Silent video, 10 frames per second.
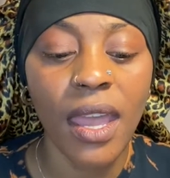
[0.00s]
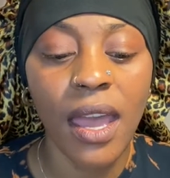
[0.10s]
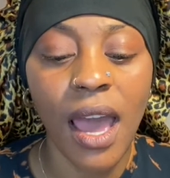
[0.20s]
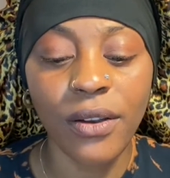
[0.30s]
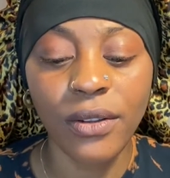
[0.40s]

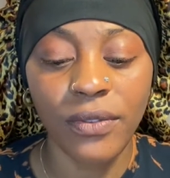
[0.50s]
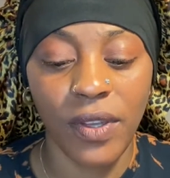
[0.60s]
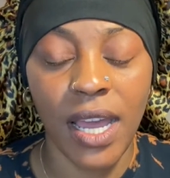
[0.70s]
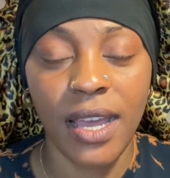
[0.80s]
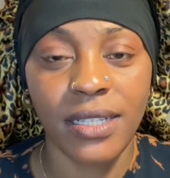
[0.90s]
I don't know if
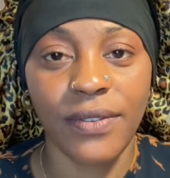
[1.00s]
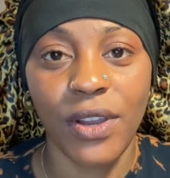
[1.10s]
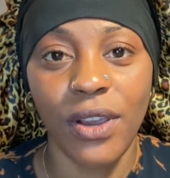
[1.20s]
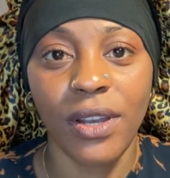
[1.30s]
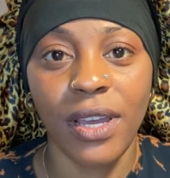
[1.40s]
you guys have
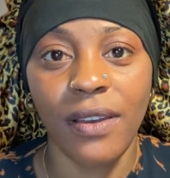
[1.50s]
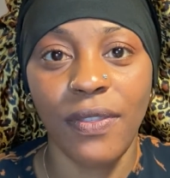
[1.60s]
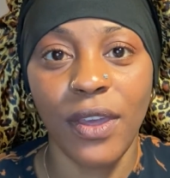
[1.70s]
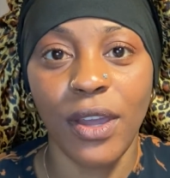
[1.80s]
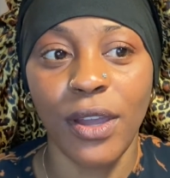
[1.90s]
heard
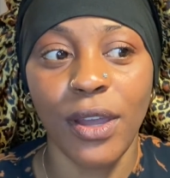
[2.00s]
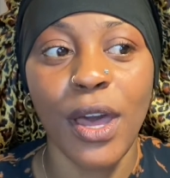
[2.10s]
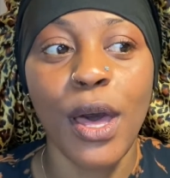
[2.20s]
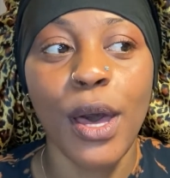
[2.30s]
of the